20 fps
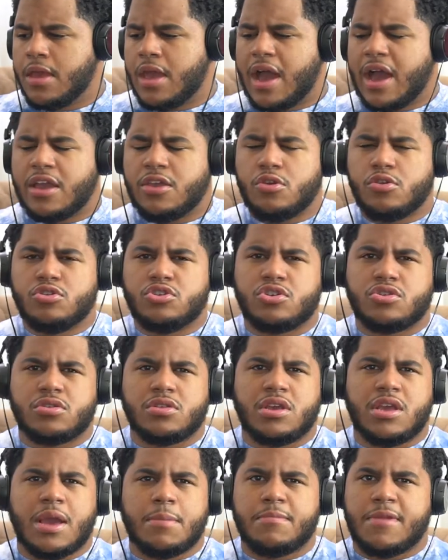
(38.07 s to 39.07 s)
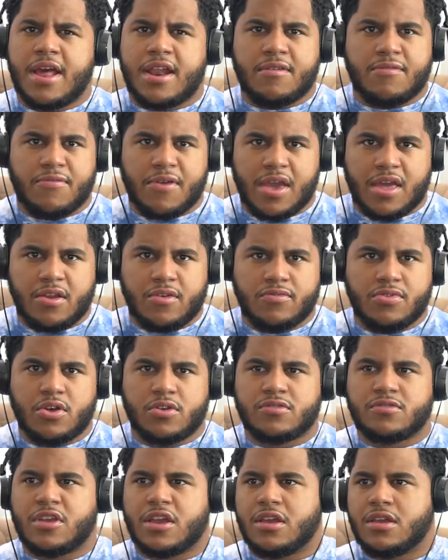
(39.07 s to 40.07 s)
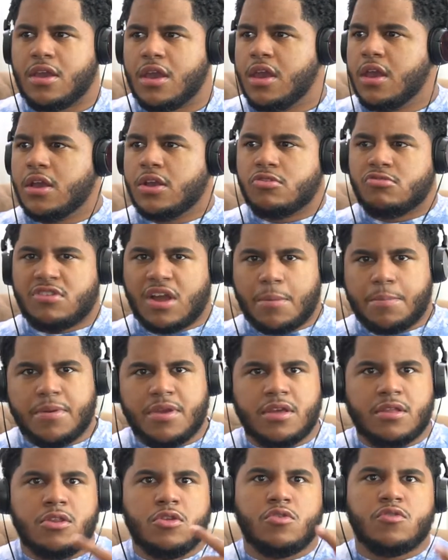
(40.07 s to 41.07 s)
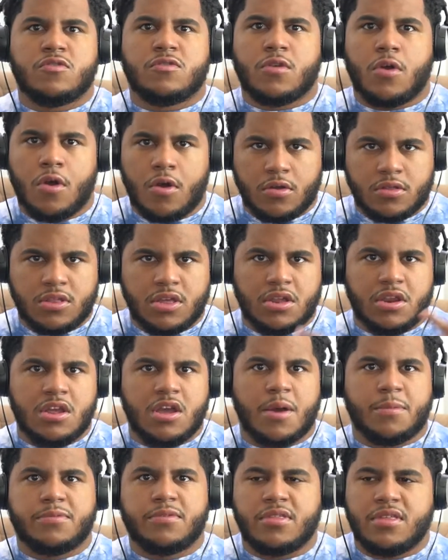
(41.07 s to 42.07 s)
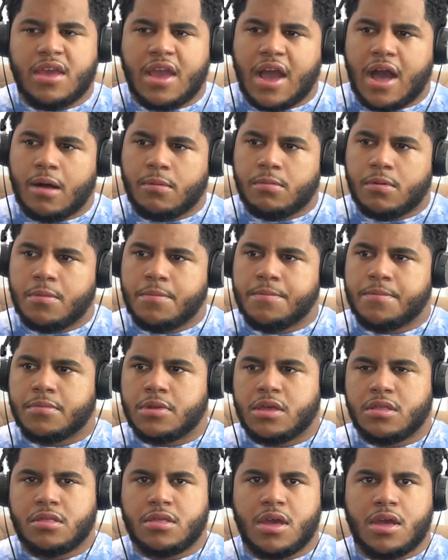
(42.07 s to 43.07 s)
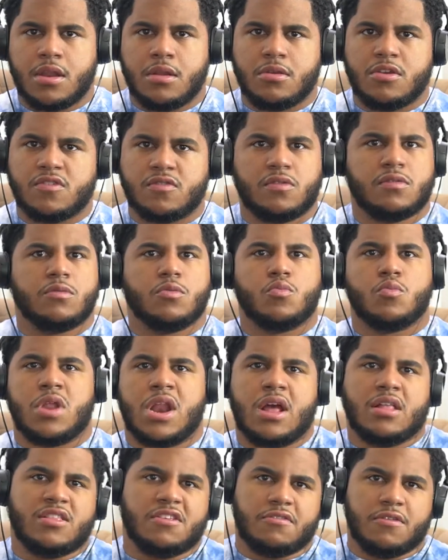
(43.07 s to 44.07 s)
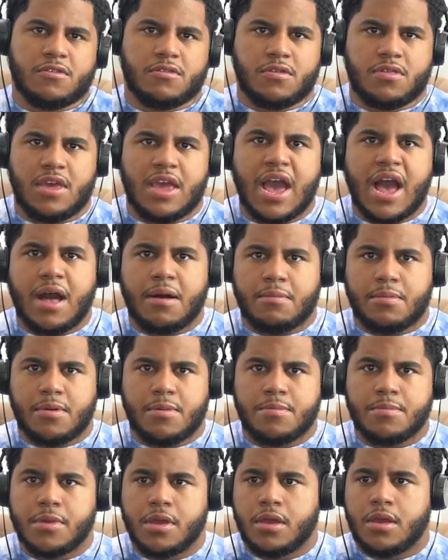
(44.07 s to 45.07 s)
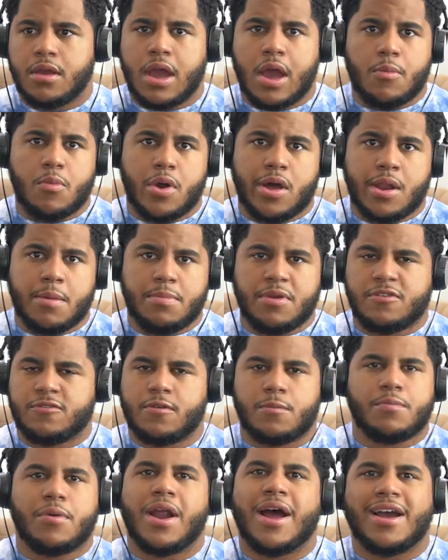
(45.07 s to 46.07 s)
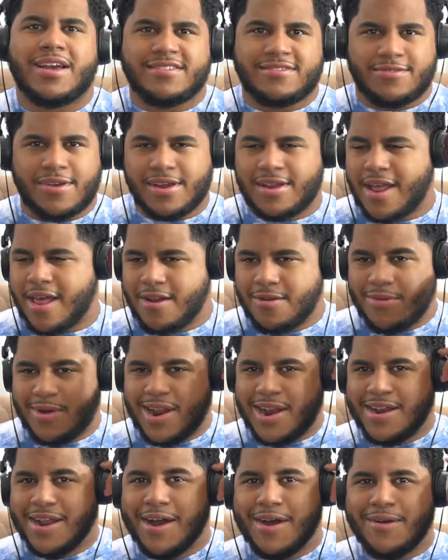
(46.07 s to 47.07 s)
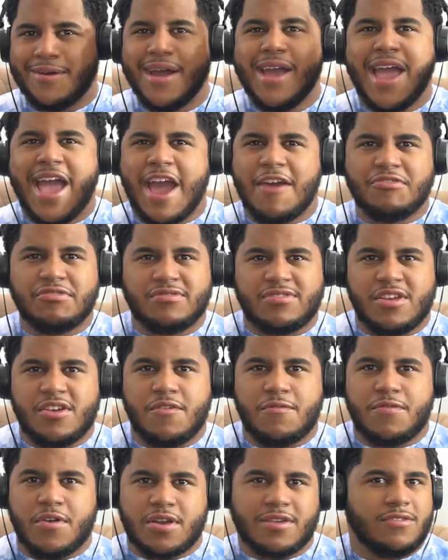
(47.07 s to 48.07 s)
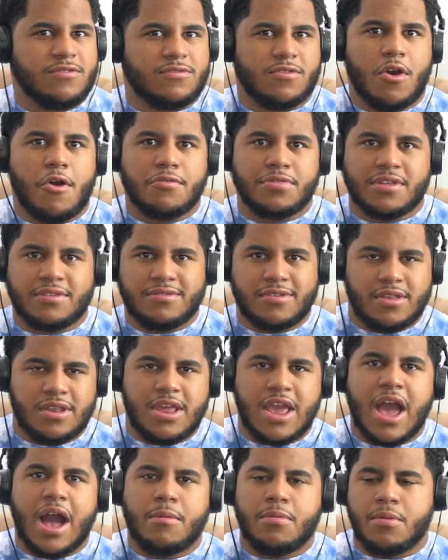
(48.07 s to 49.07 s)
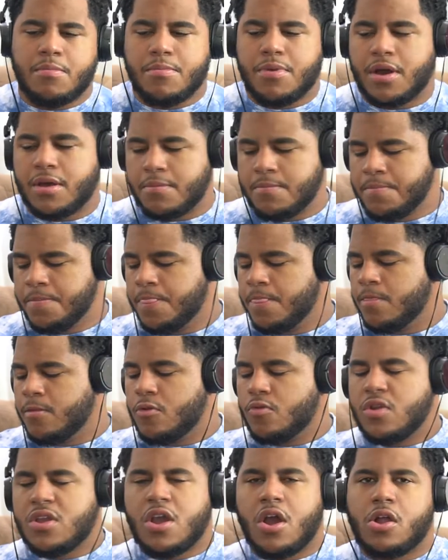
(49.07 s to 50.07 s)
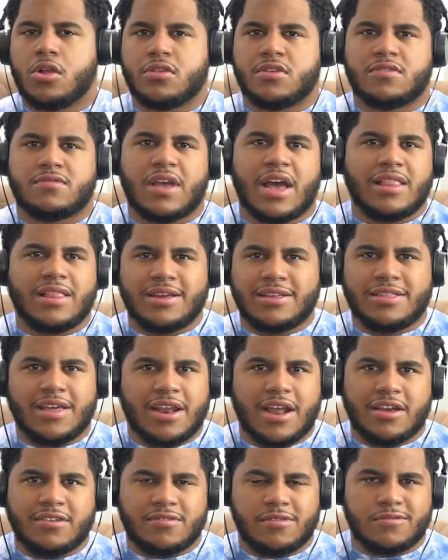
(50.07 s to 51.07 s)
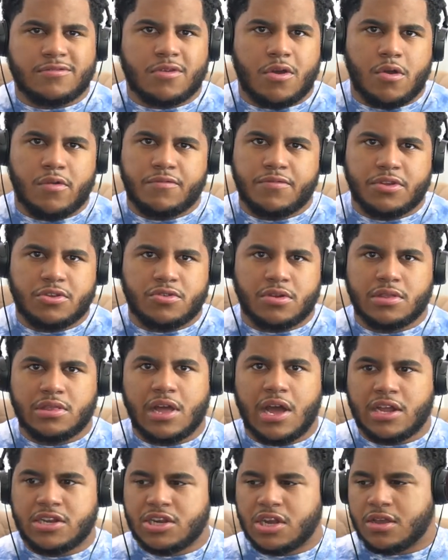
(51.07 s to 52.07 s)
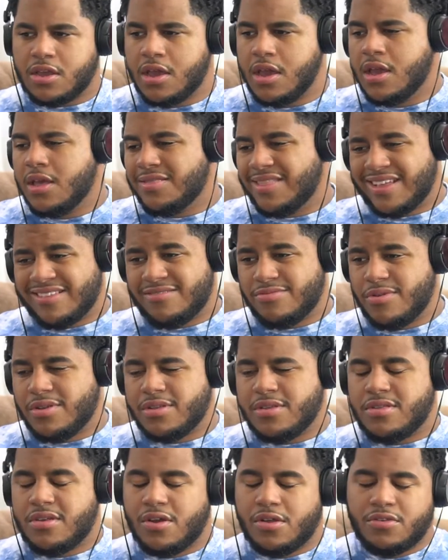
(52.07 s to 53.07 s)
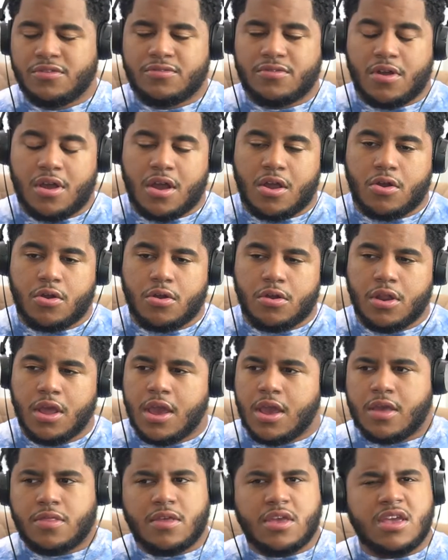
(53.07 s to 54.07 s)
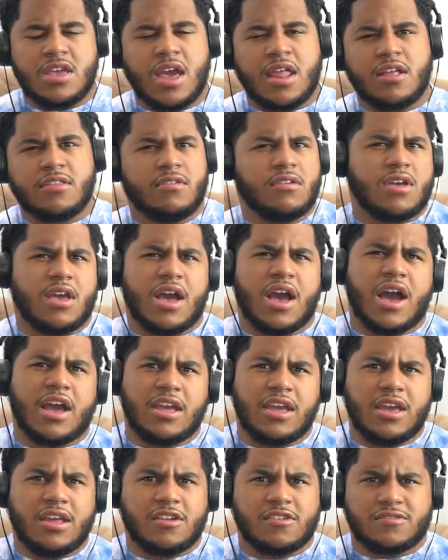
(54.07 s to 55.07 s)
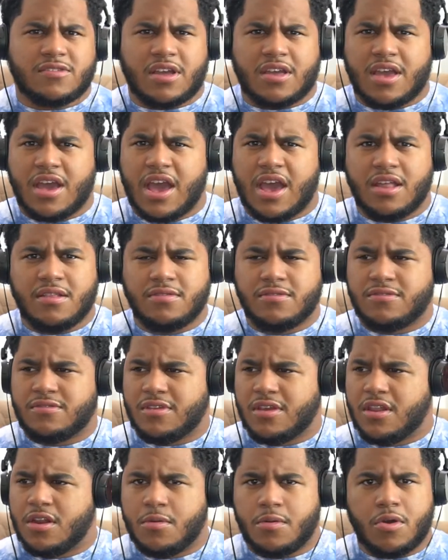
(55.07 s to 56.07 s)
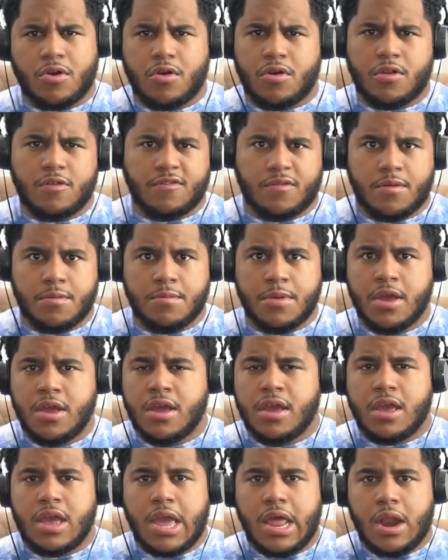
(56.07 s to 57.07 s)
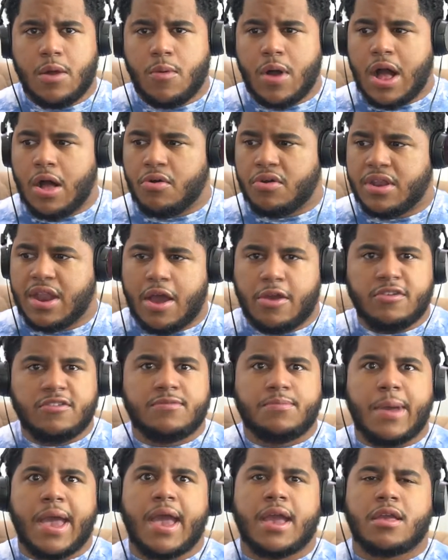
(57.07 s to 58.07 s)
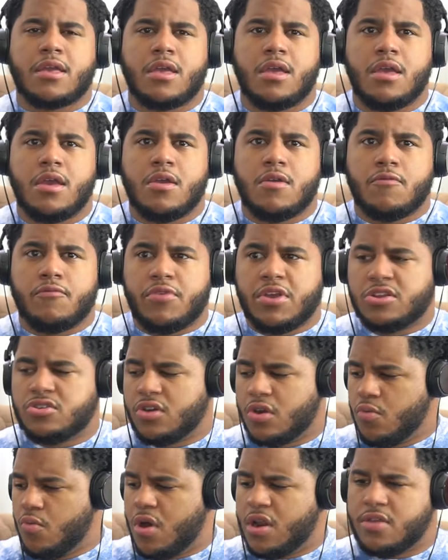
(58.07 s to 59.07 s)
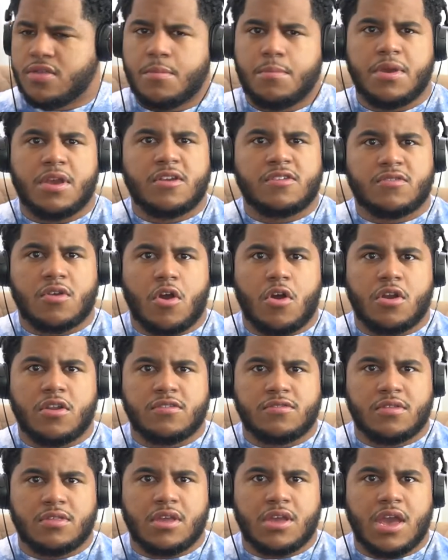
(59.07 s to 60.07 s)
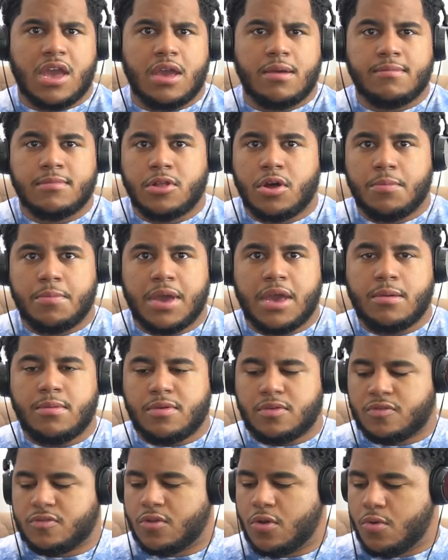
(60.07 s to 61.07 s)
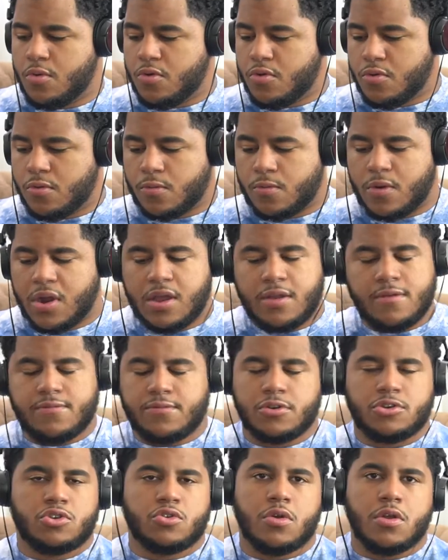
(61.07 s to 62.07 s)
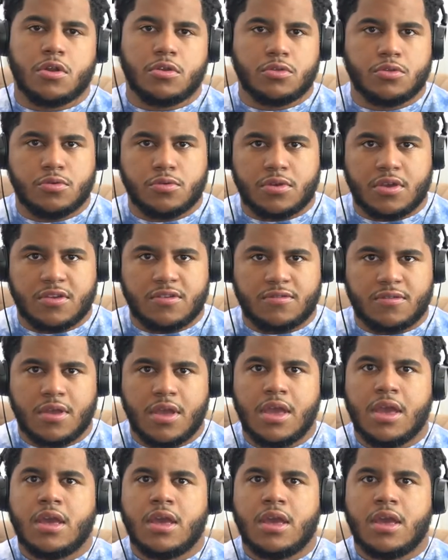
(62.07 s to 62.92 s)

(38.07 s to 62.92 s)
I usually am not a fan of those, like, dropping a new song leading up to the album. And then, because when I listen to the album, I want to be surprised, right? I don't want to know every single fucking song that's in the album. But regardless, I like that Isis song featuring Logic. That's really the only song I heard. And he kind of took a hiatus. Like, I hadn't seen or heard of him in a while. And now he's back, featuring one of the biggest artists in the game, Lil Baby. So great for Joyner Lucas.